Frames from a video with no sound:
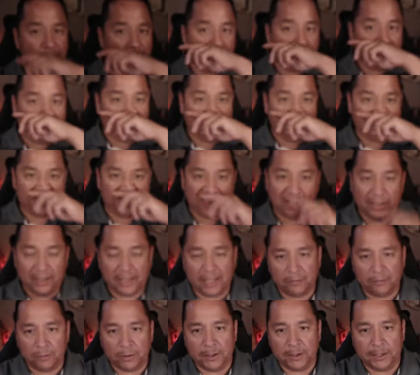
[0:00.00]
Hopefully, I'll
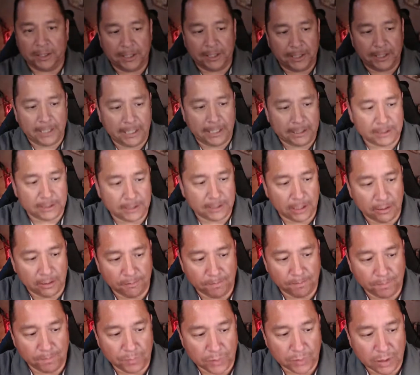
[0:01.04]
get really good at
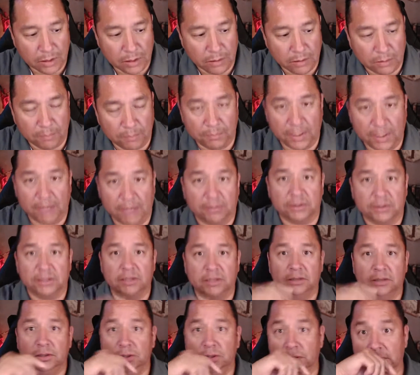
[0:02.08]
be able to
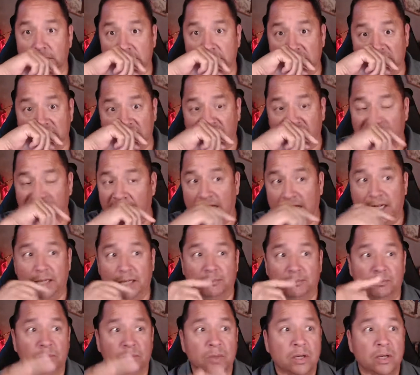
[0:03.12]
do this on the fly.
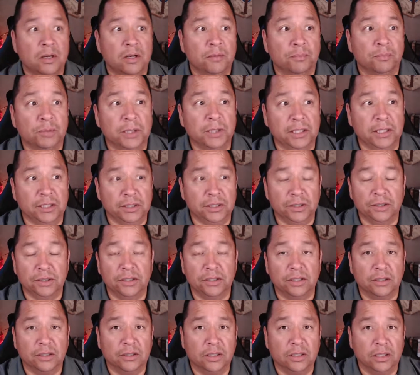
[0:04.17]
I'm pretty new
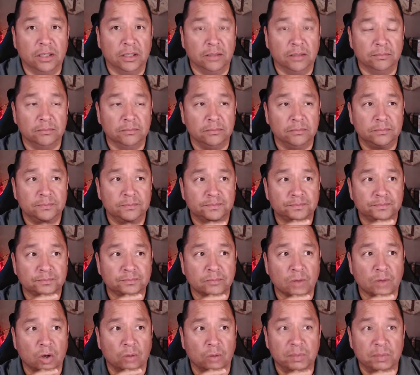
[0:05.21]
to
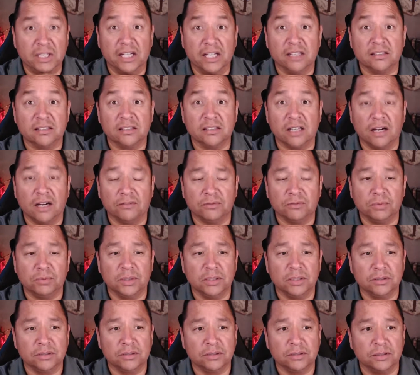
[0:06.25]
OBS
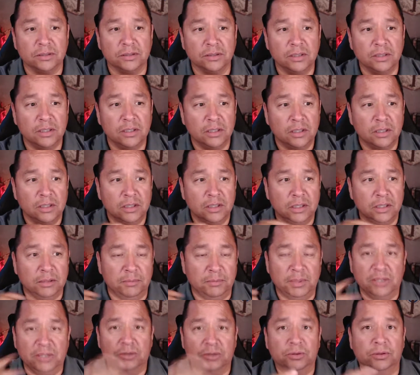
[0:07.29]
software, so it'd
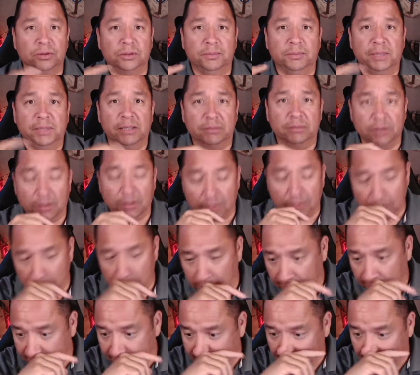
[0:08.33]
be cool to be able to throw
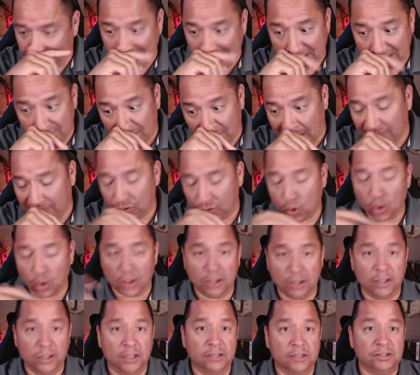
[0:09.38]
links up there. I've
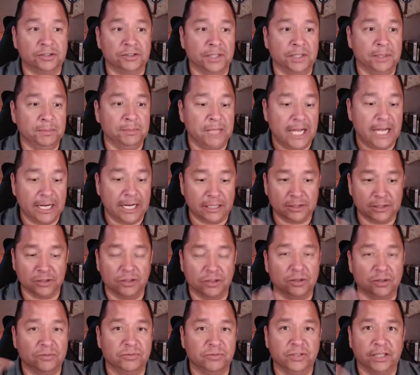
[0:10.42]
ordered a Stream Deck, so
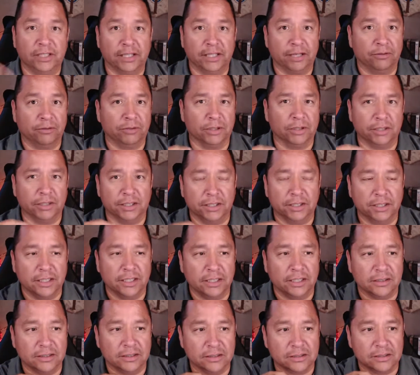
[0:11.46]
hopefully I'll get really good
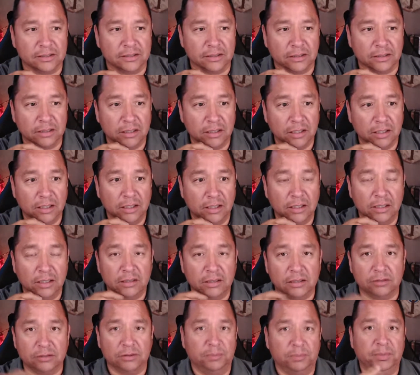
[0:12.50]
at this, and
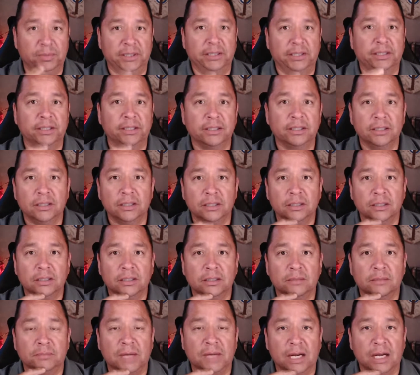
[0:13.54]
this will be
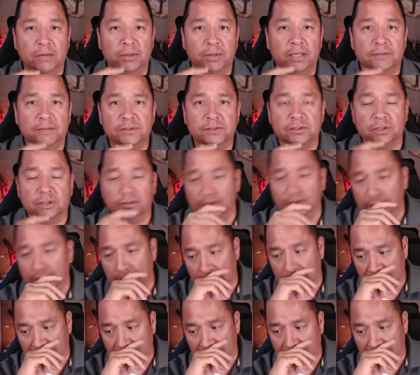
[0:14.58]
my way of serving